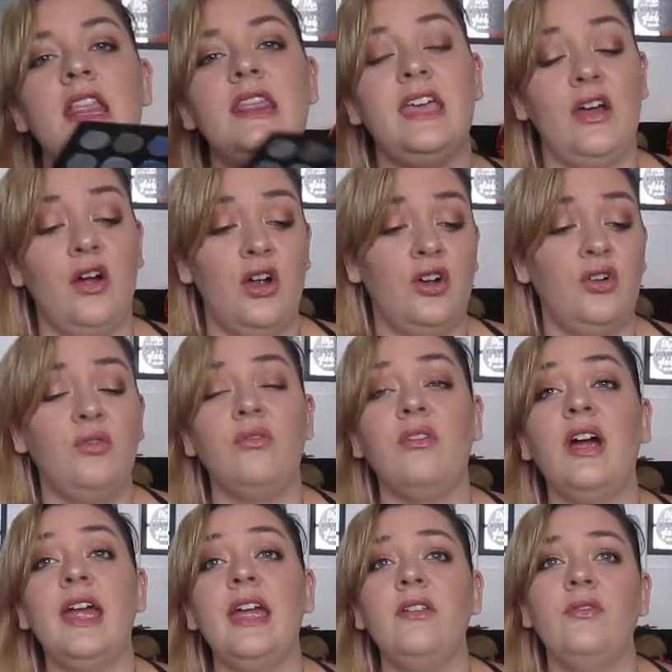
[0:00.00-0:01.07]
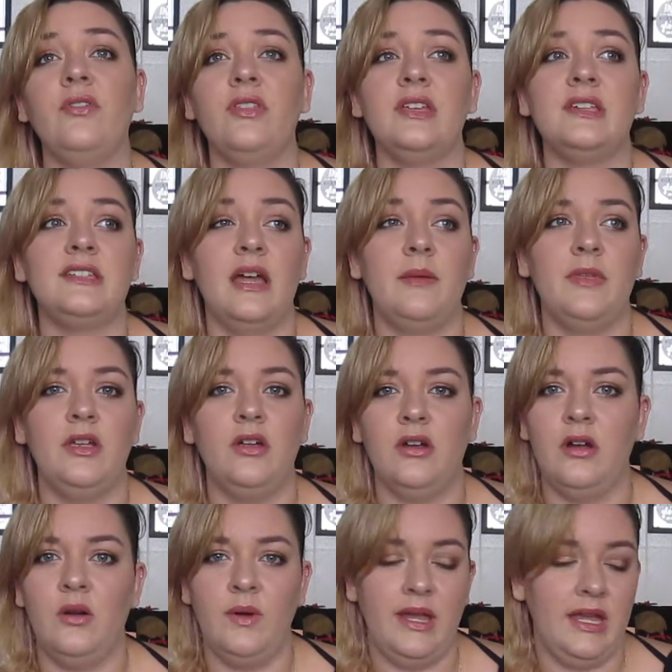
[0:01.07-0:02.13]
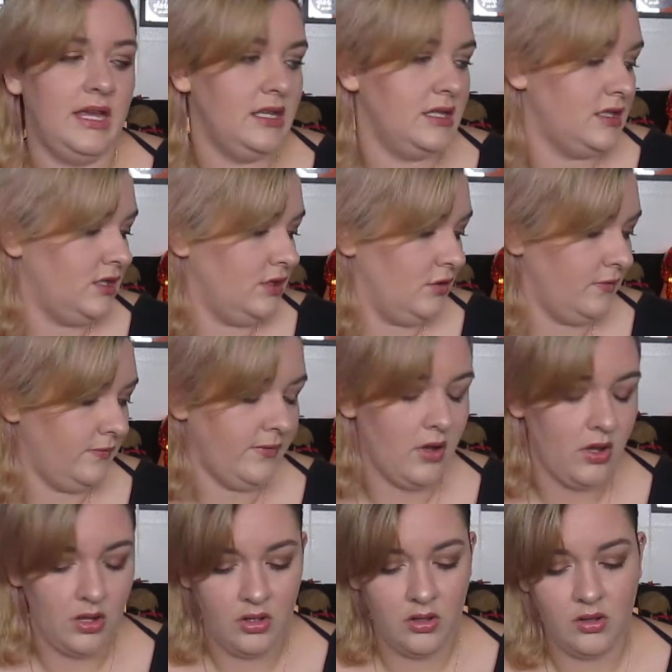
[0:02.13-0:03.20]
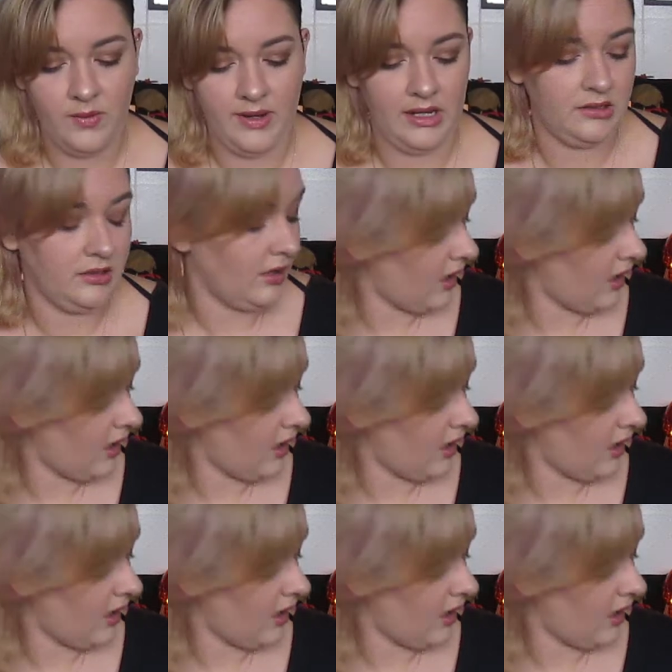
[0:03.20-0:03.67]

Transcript: that are great for this time of year, going into fall, going into the